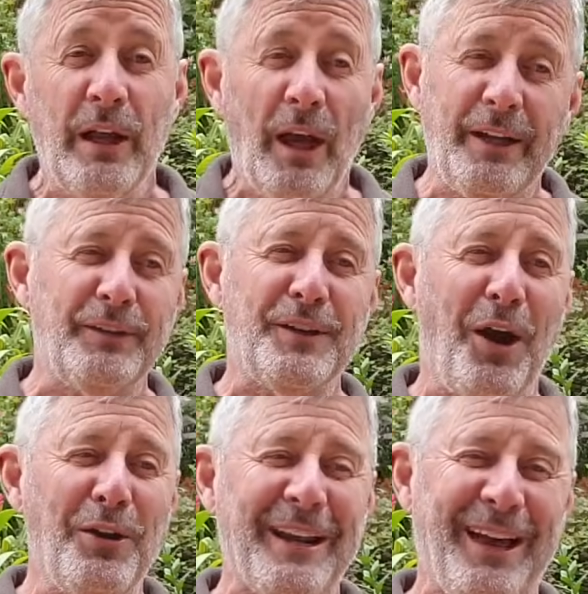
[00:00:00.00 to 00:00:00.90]
I guess the
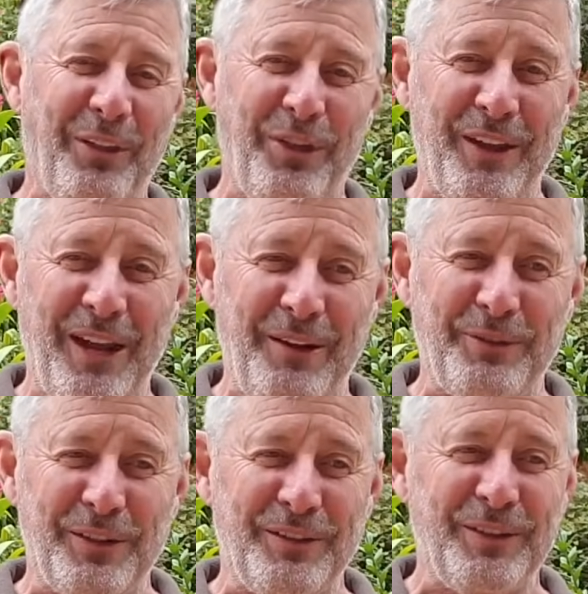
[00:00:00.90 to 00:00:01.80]
only other thing you have
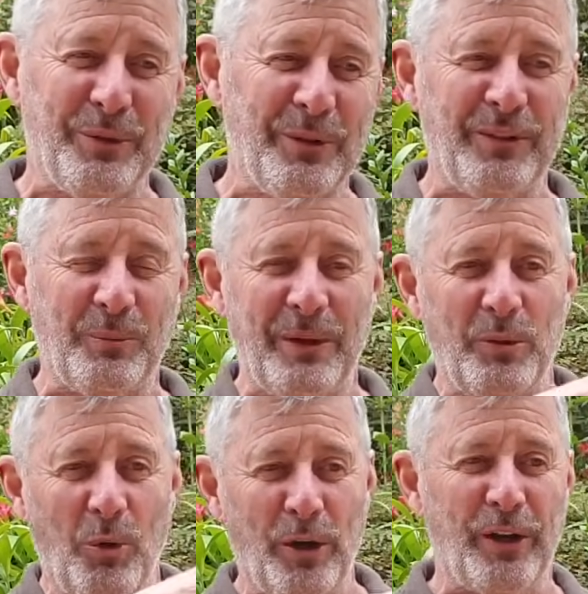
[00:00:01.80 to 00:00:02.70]
to consider is that when you're
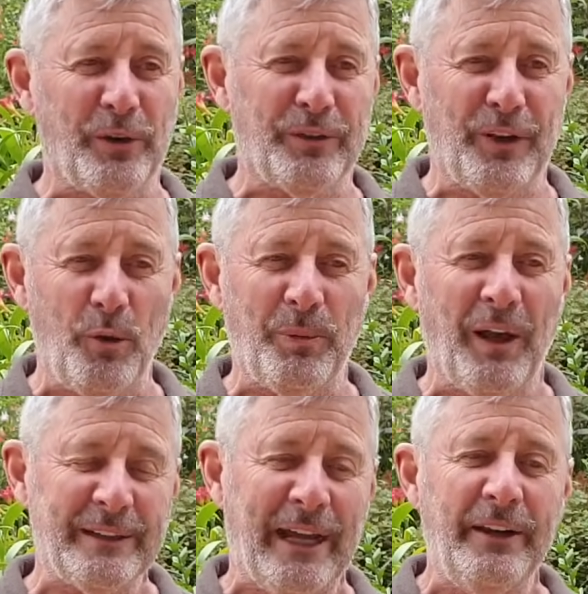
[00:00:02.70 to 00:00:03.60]
working on a slope
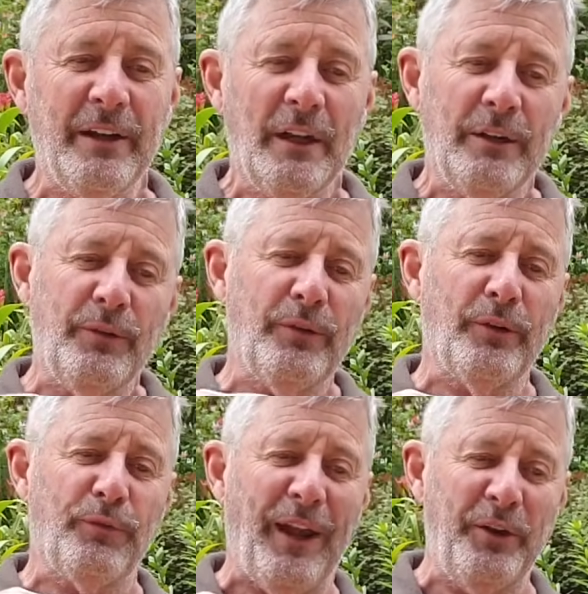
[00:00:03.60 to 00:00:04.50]
like that, if you've got a
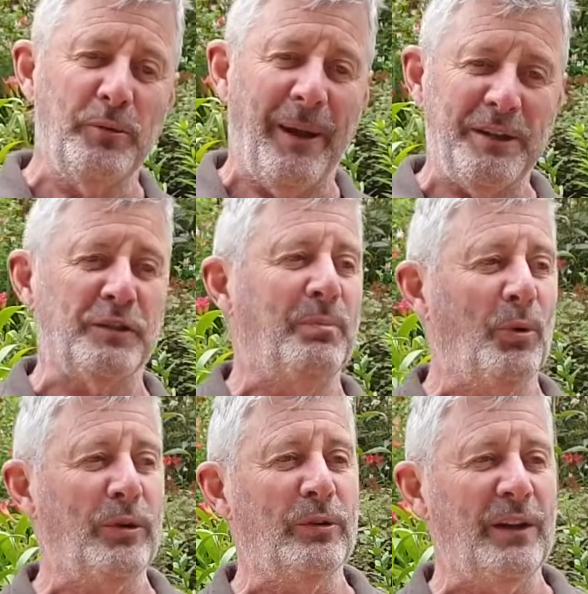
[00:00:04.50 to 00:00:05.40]
flat herbaceous
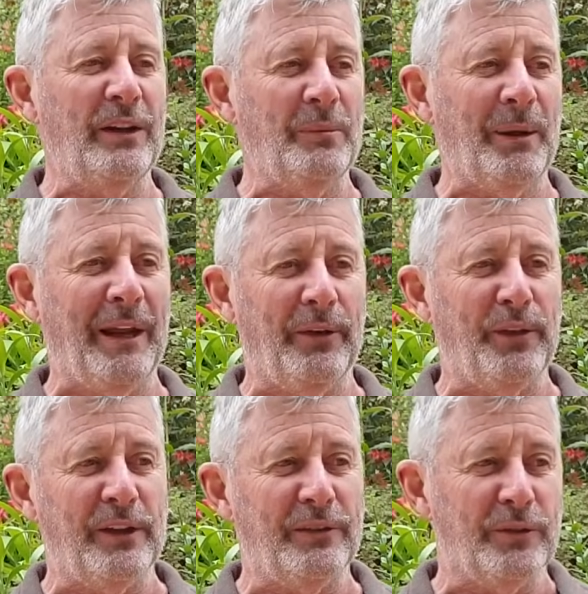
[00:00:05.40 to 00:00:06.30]
border, you tend to plant
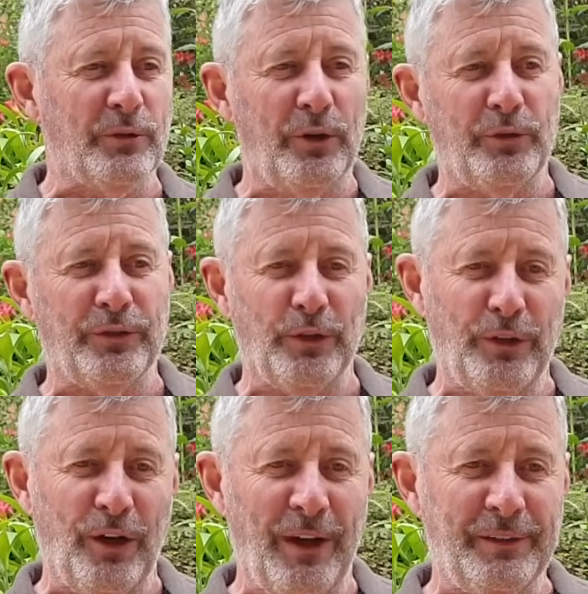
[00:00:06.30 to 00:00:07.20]
things that grow to
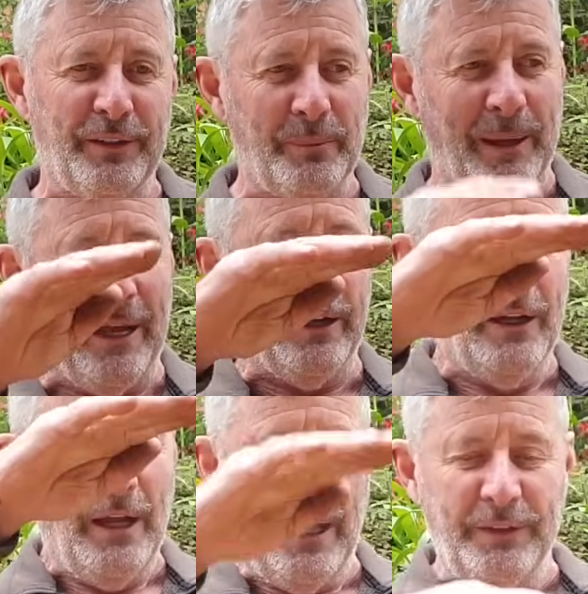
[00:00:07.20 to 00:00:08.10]
certain heights at the back
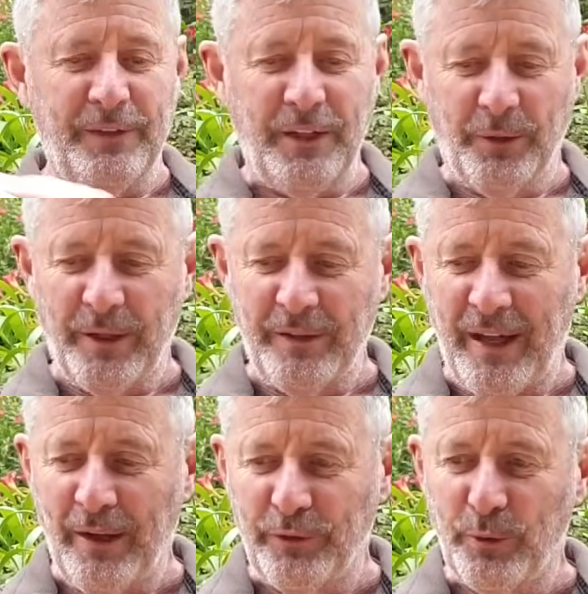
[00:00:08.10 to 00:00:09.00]
and tiering
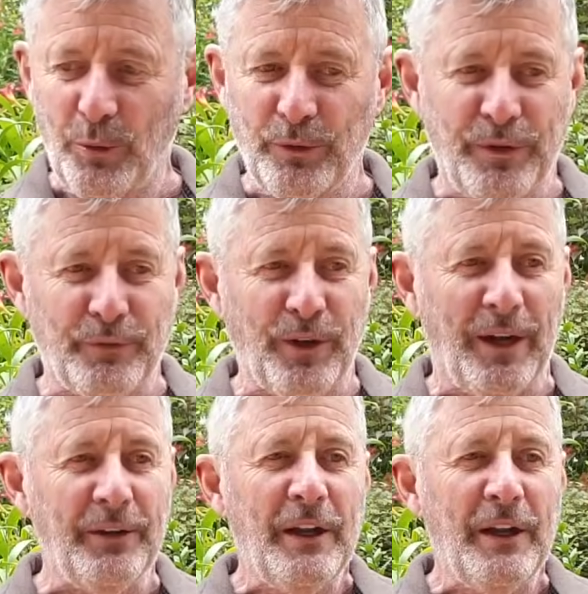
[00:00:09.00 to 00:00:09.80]
down towards the front.